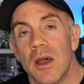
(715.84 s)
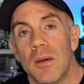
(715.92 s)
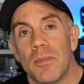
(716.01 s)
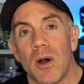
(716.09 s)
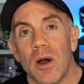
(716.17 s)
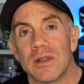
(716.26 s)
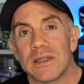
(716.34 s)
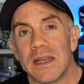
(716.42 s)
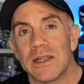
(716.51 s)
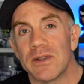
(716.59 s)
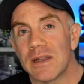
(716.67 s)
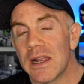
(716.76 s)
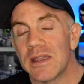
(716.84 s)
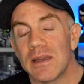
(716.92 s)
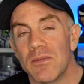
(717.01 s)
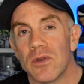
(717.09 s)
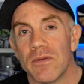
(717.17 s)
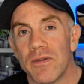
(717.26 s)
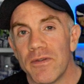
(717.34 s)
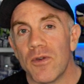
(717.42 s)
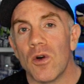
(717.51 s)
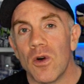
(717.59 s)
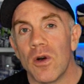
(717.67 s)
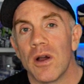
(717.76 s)
But I would say doing anything more than
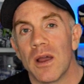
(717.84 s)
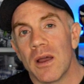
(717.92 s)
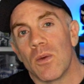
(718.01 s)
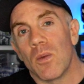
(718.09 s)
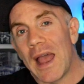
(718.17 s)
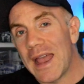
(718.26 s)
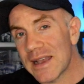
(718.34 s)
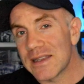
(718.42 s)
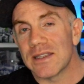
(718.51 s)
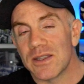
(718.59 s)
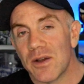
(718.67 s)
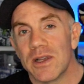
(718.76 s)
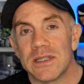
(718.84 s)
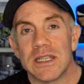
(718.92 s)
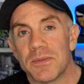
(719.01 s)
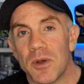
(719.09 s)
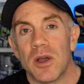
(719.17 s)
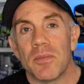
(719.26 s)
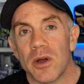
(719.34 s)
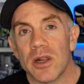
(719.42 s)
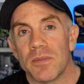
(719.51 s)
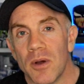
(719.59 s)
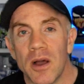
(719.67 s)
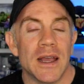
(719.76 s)
four exercises per body
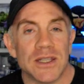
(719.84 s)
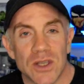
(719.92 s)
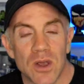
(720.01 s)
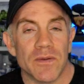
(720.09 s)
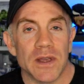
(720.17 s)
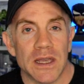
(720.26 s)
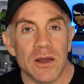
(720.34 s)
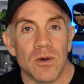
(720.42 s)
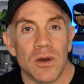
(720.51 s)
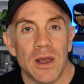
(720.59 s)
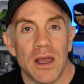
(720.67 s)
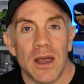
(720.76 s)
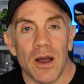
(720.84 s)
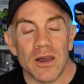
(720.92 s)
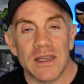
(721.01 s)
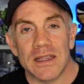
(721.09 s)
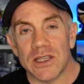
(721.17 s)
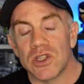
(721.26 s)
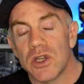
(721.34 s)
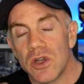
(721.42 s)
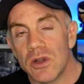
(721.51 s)
part is overkill. I think that's too